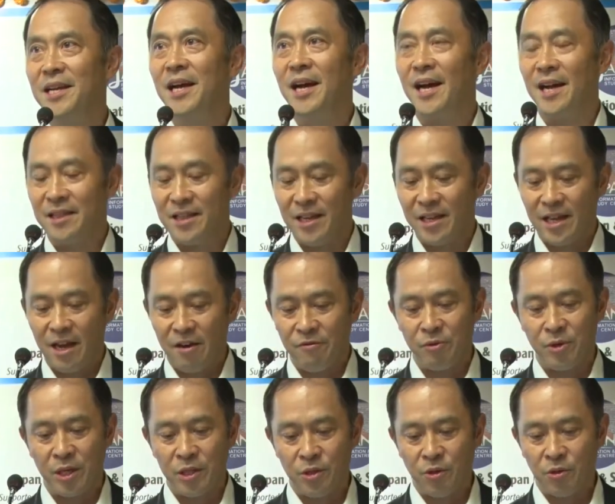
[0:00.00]
I think
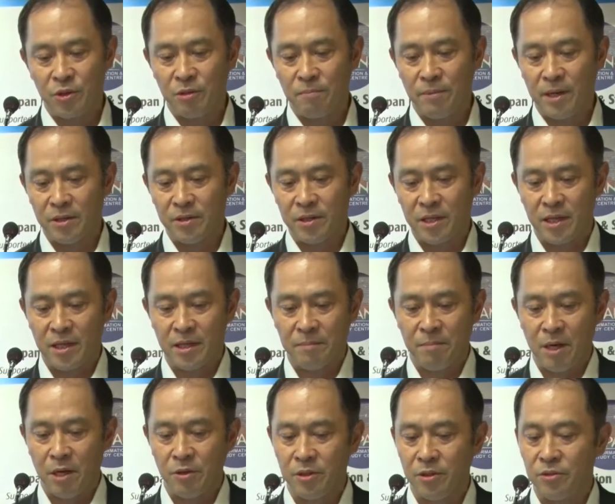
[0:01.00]
everyone knows about uh,
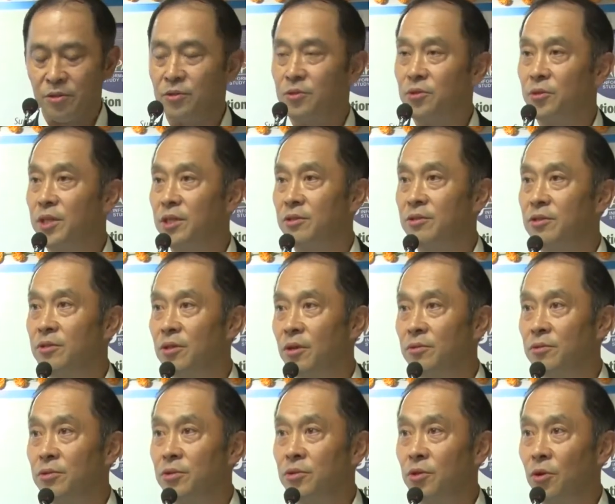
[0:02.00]
Maruti Suzuki's
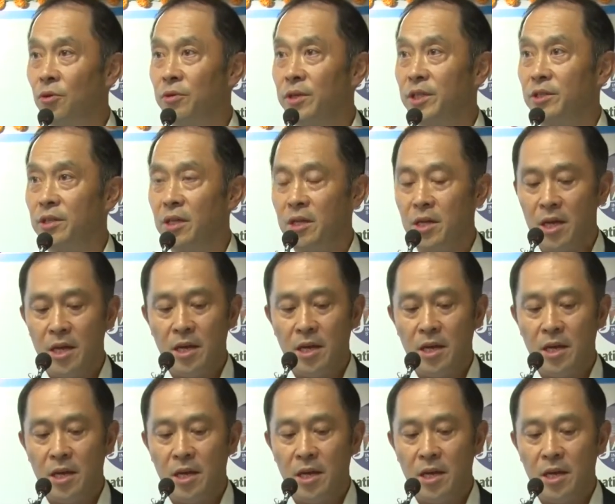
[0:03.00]
uh, stories.